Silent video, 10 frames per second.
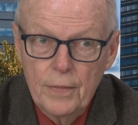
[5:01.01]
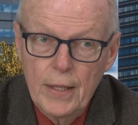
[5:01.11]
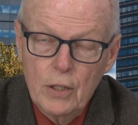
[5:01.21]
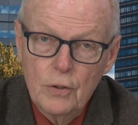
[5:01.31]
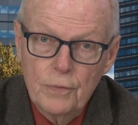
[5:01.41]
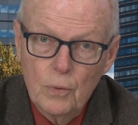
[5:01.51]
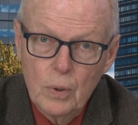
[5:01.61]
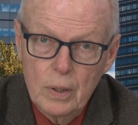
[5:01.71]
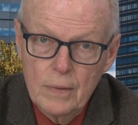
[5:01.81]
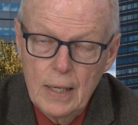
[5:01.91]
Thank you
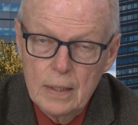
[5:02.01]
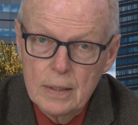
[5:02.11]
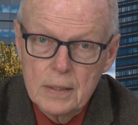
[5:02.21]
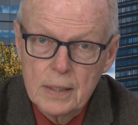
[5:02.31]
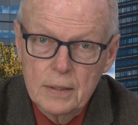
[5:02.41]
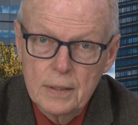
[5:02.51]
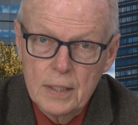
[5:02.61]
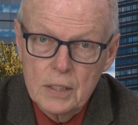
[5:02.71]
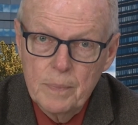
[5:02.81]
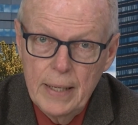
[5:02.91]
for uh, listening to
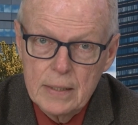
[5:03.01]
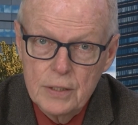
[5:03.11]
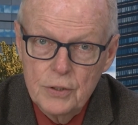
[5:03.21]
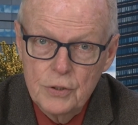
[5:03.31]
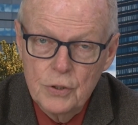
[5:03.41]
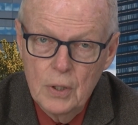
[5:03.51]
this message.